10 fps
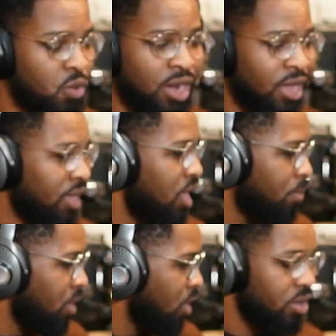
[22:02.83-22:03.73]
that I keep
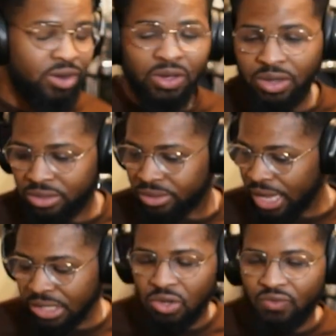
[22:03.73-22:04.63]
here, you know, I just
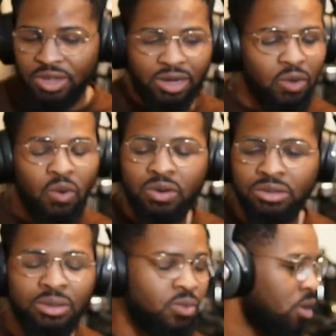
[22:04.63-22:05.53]
stash it over here in the corner
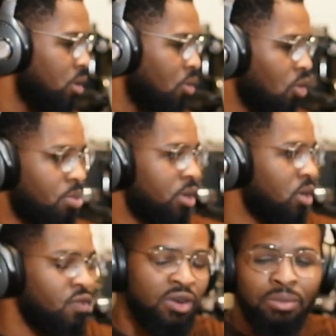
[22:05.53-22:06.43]
somewhere, or put it
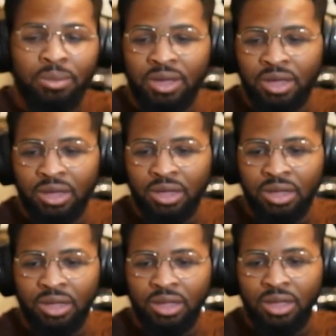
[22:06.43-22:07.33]
over there by
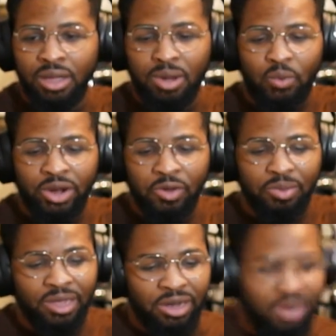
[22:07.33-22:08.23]
my record
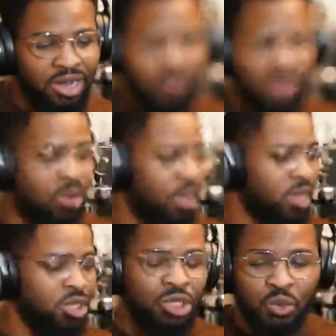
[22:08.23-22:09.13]
player, and then when I'm ready
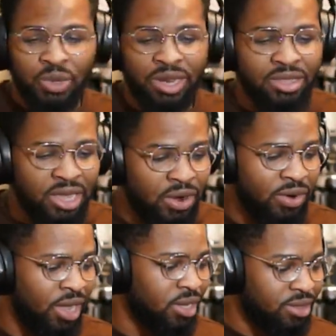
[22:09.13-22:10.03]
to shoot in this
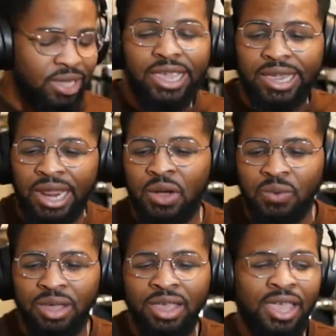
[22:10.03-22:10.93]
area, I just take it out,
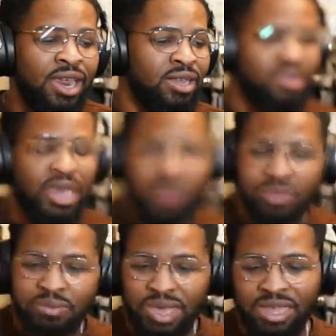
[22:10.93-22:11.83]
and it
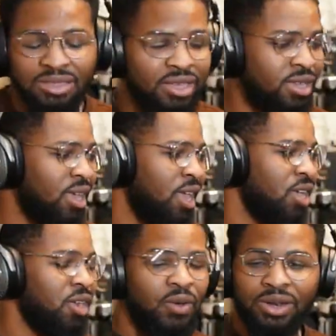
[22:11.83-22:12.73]
sounds amazing, and
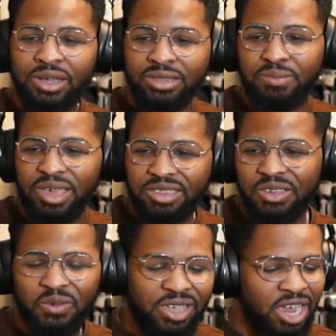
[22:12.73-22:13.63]
you know, it looks amazing
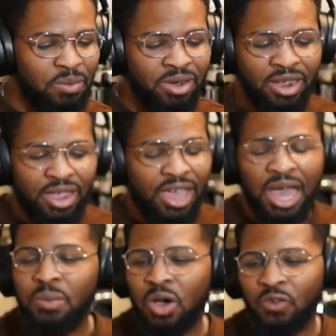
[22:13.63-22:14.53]
on camera.
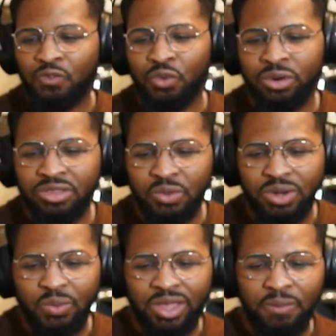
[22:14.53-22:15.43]
I'm all for it. So
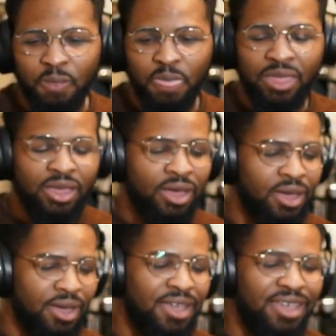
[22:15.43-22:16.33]
anyway,
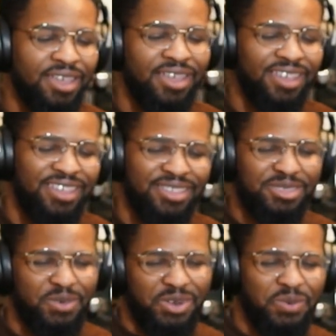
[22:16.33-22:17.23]
uh,
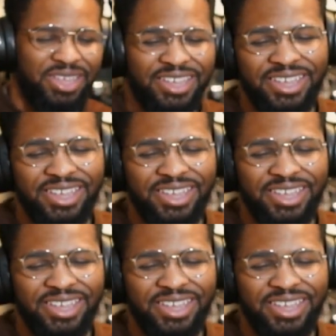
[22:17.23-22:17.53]
so anyway,